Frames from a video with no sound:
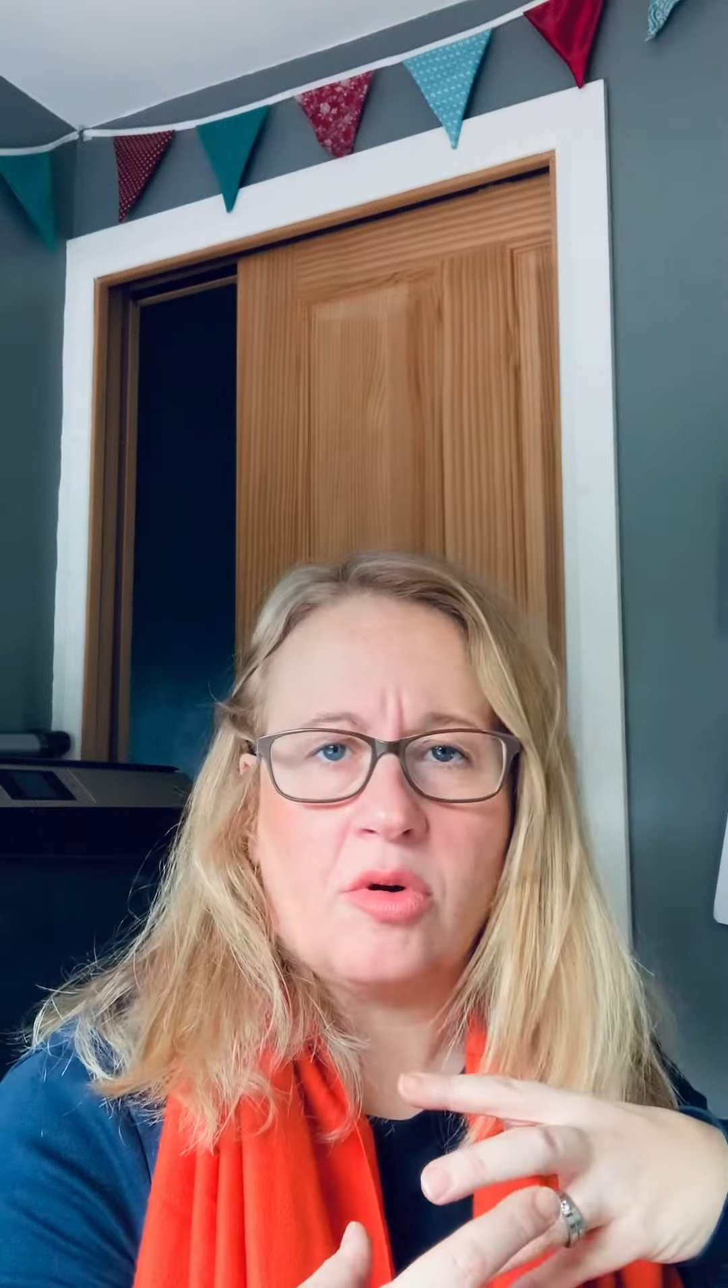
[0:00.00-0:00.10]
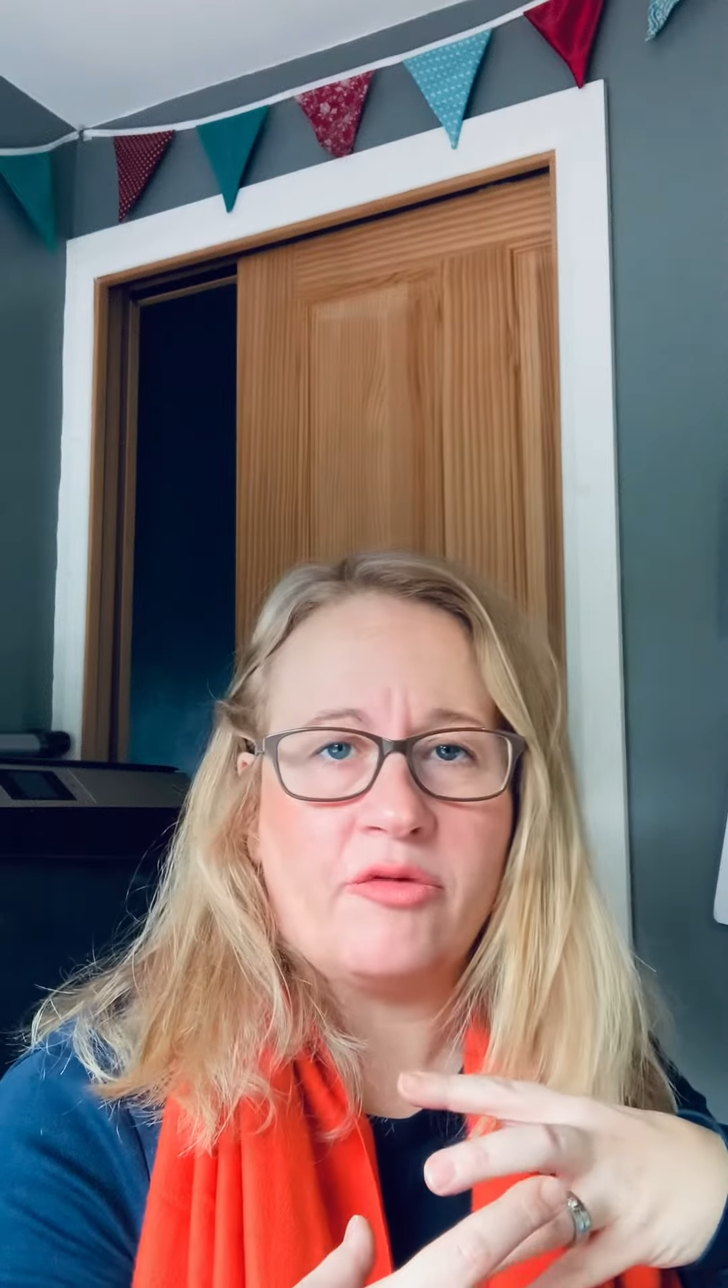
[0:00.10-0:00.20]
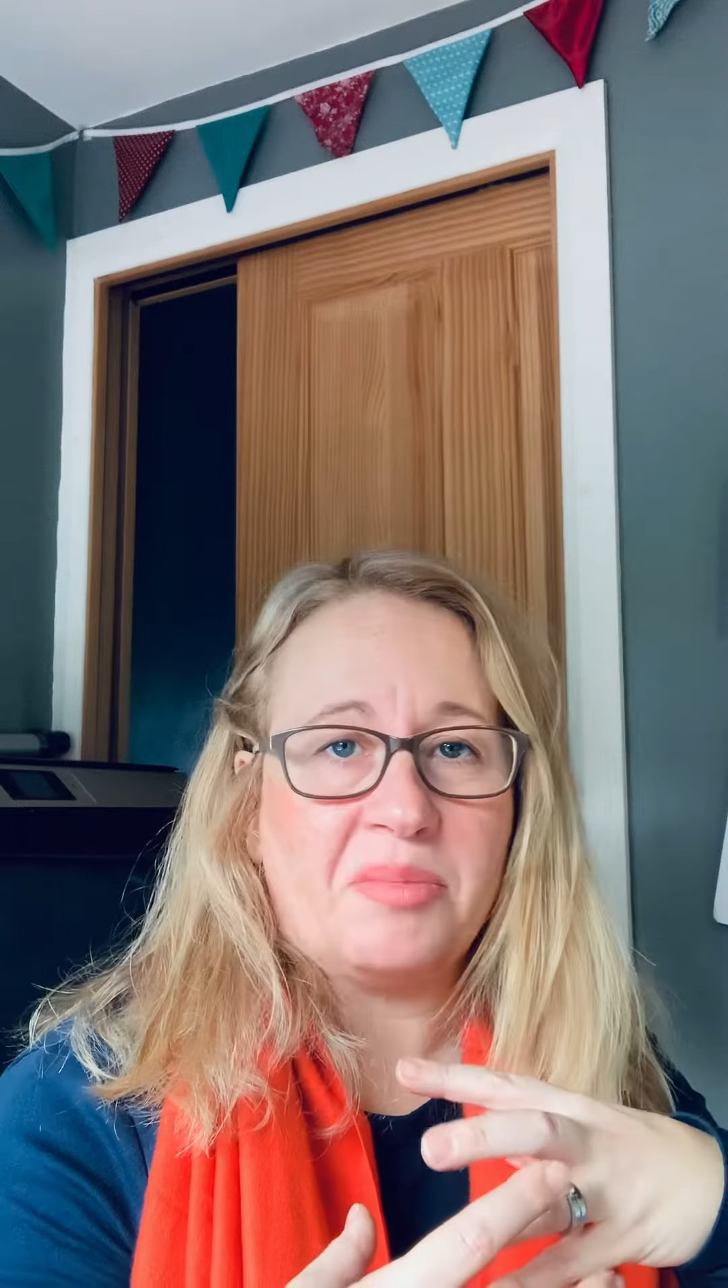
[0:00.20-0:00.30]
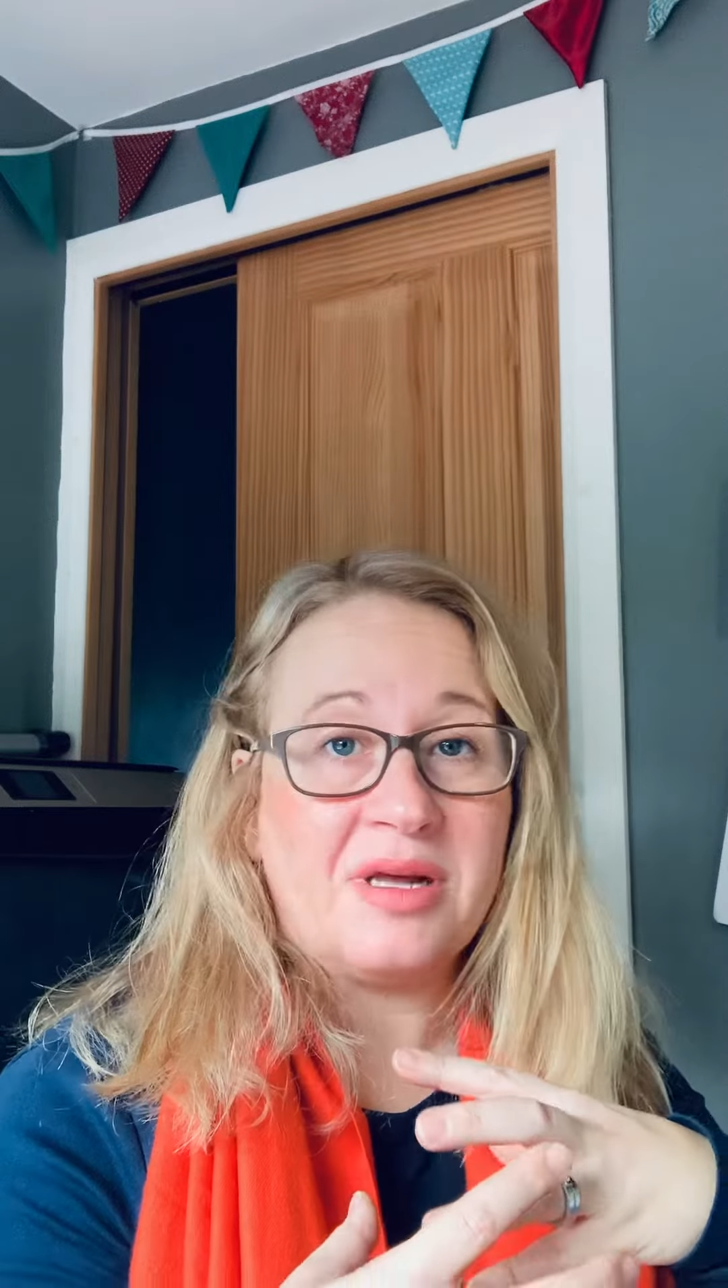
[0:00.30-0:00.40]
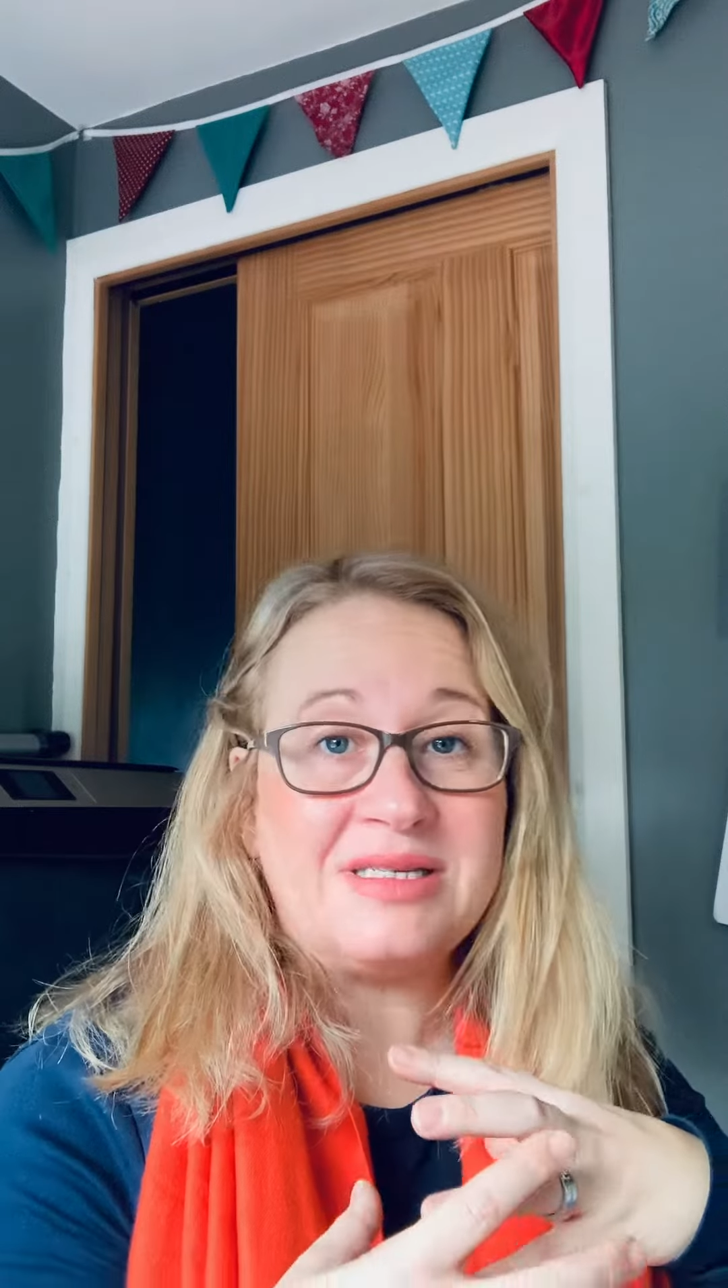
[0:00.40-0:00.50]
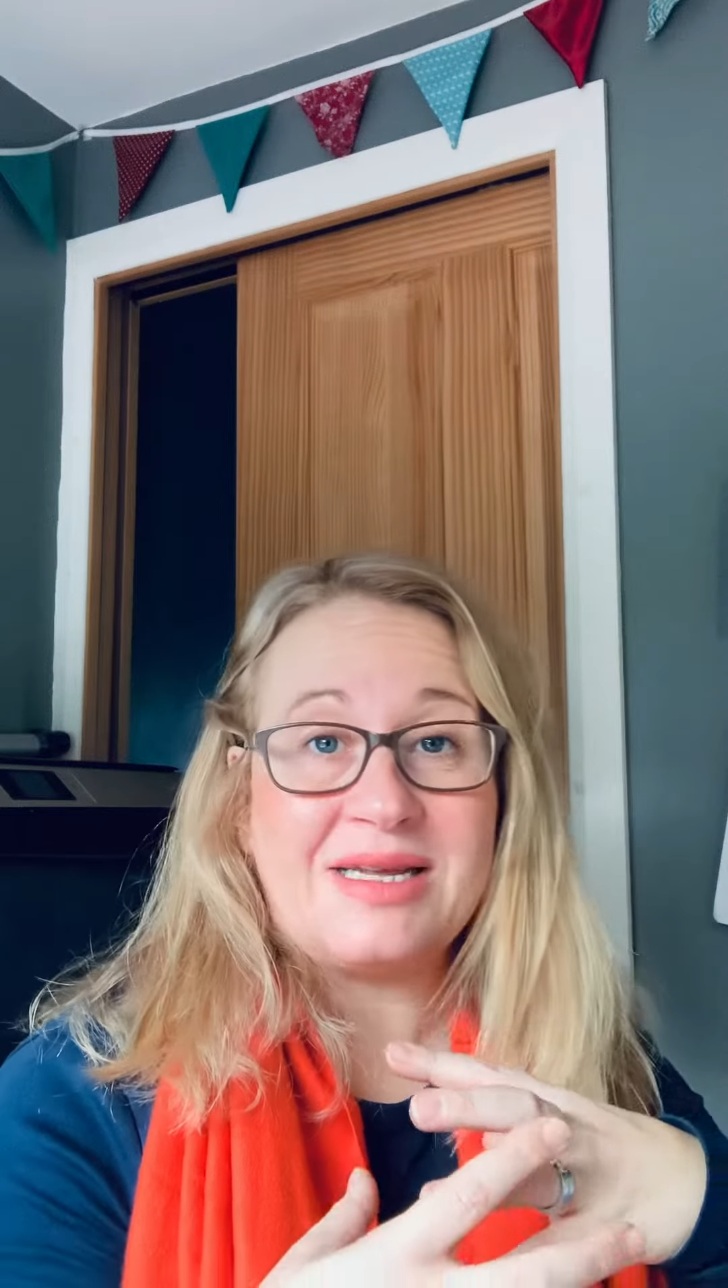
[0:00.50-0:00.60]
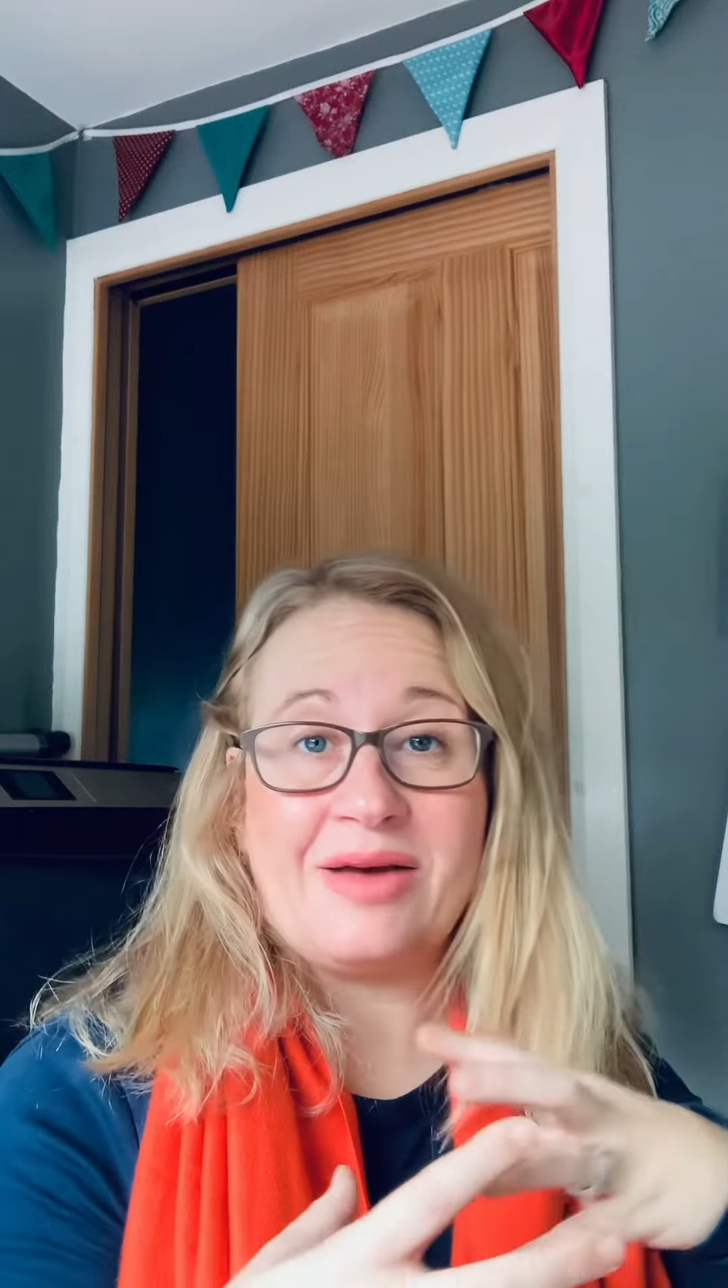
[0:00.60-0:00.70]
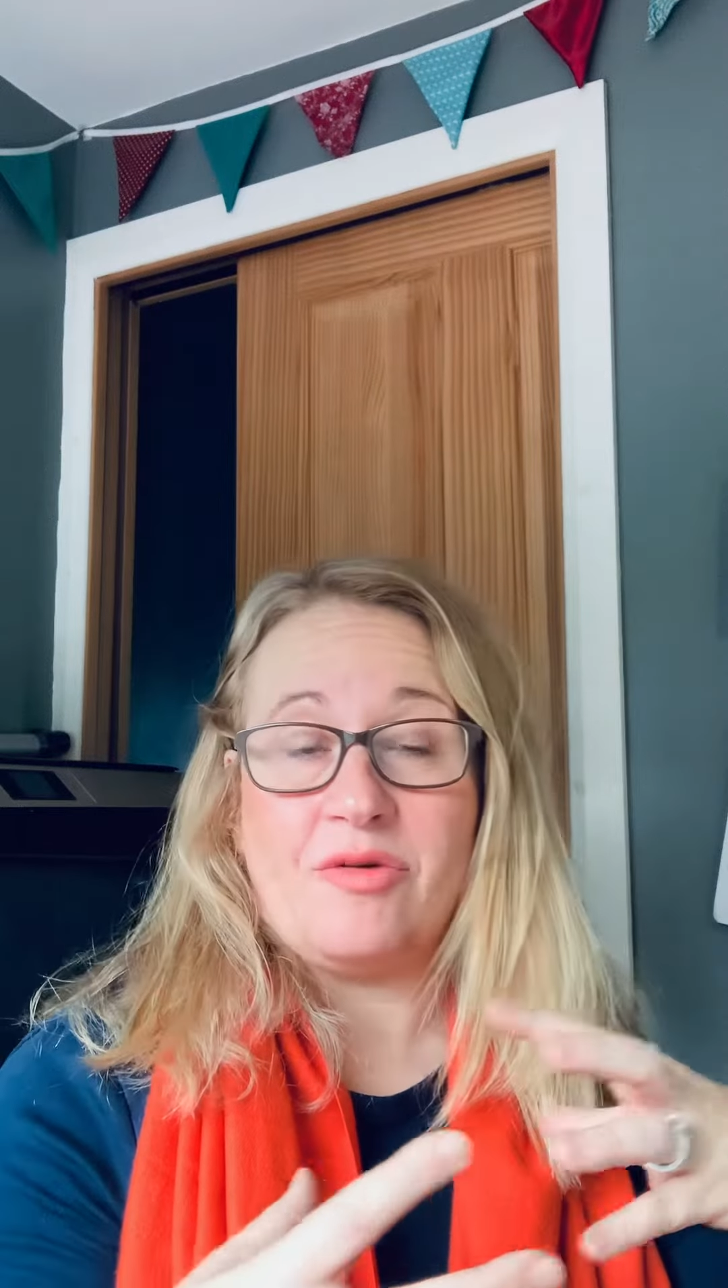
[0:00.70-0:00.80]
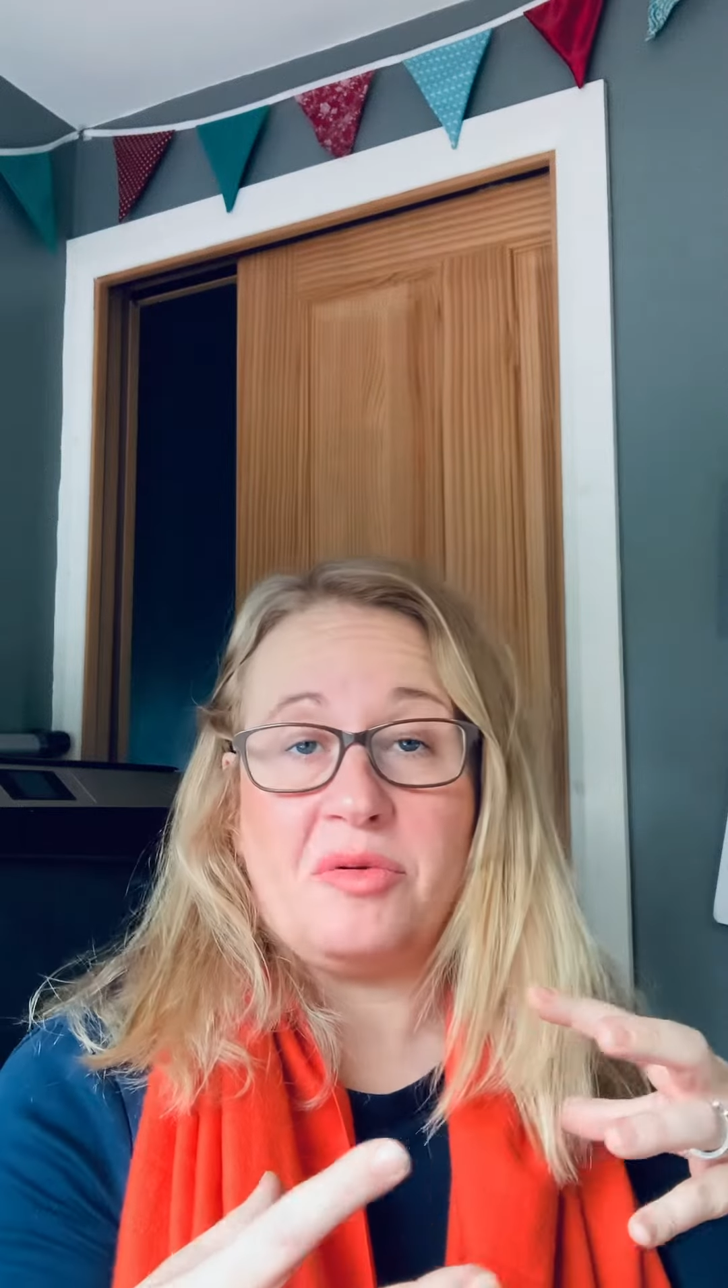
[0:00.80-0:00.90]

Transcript: of a place than ever